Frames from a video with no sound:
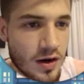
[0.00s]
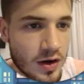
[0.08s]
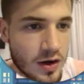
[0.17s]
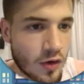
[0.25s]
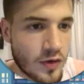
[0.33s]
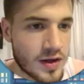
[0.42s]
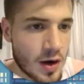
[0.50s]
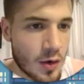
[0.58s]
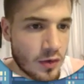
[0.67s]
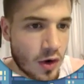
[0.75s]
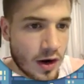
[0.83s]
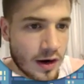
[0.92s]
over here.
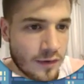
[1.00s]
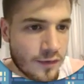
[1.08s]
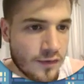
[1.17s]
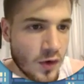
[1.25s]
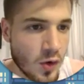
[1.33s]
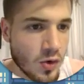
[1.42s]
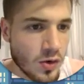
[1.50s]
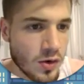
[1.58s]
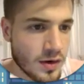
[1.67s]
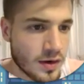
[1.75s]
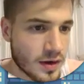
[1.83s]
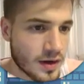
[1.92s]
We've got a
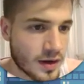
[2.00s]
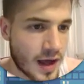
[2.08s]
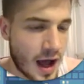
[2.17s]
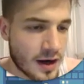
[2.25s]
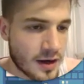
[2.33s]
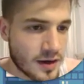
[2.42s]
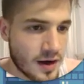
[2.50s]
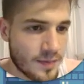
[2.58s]
full calendar,